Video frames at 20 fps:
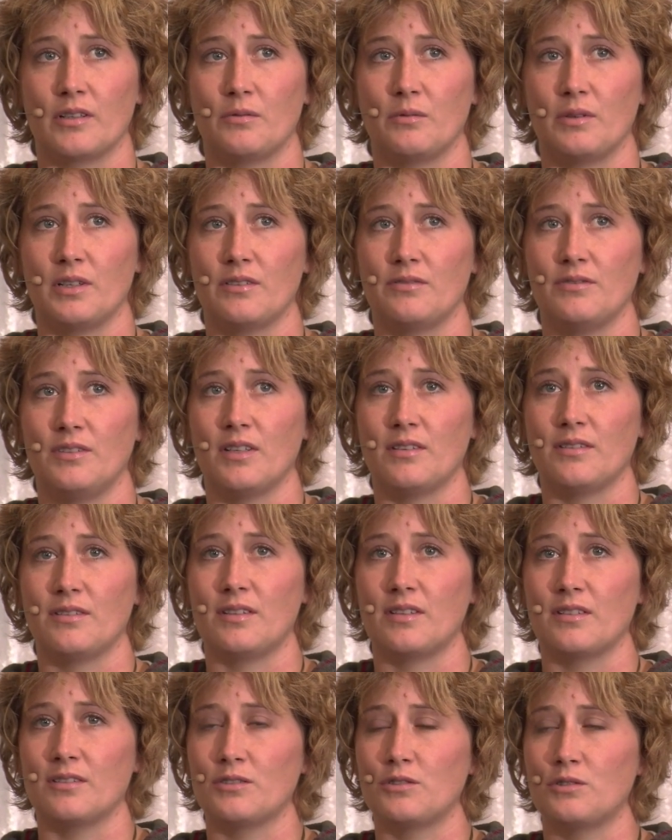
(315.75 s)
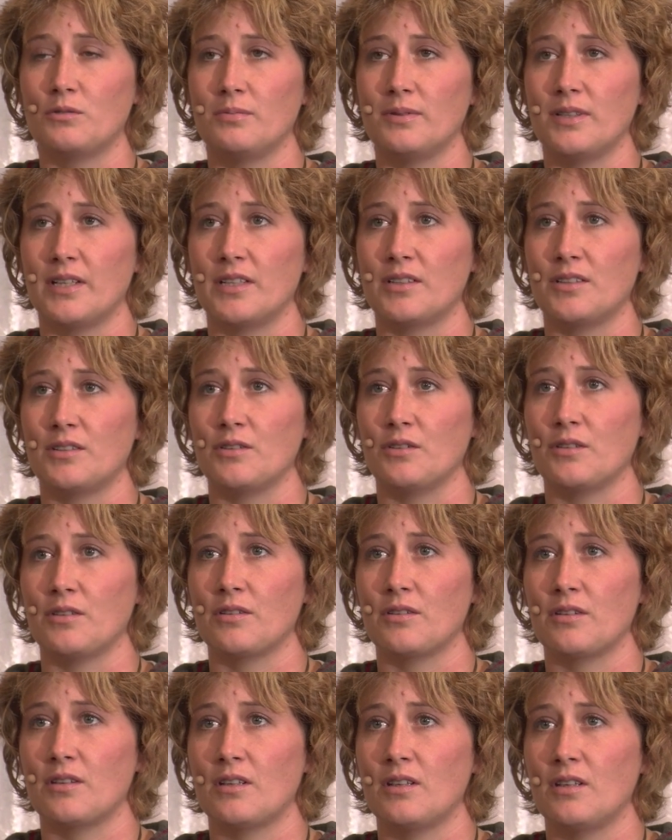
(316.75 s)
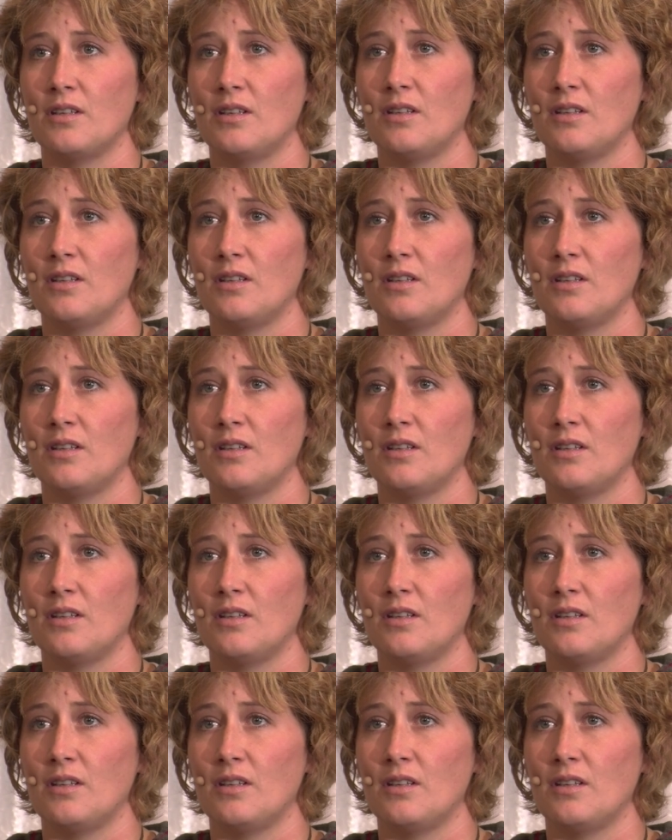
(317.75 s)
We have done things to planet Earth